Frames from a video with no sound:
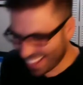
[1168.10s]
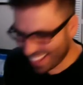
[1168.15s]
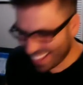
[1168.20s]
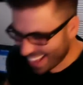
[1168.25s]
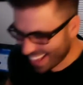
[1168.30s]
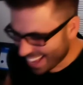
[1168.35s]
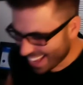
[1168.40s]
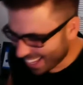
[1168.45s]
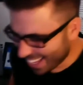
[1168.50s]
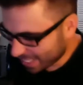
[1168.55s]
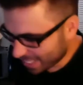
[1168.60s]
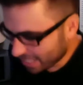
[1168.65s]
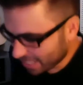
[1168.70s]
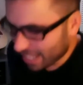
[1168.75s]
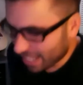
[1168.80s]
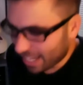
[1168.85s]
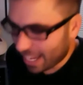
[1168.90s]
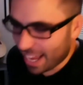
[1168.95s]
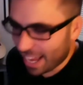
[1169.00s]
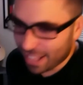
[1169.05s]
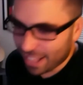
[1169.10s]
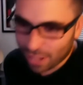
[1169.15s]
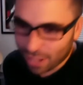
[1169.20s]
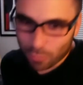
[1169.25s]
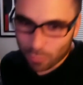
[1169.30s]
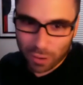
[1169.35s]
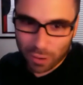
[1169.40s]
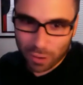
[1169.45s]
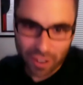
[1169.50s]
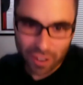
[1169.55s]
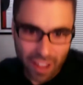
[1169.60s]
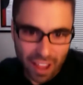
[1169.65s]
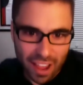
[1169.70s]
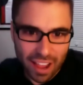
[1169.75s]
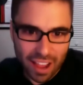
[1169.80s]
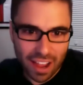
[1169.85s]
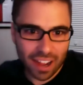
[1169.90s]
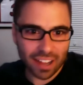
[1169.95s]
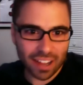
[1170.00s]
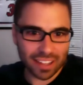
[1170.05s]
it's got that a, that weird
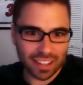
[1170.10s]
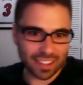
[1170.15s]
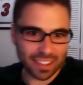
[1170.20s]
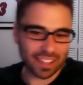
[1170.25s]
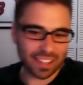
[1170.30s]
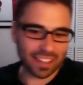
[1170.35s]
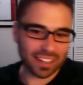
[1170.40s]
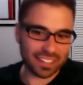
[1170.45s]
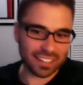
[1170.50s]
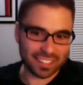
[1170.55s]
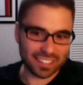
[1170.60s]
AI thing.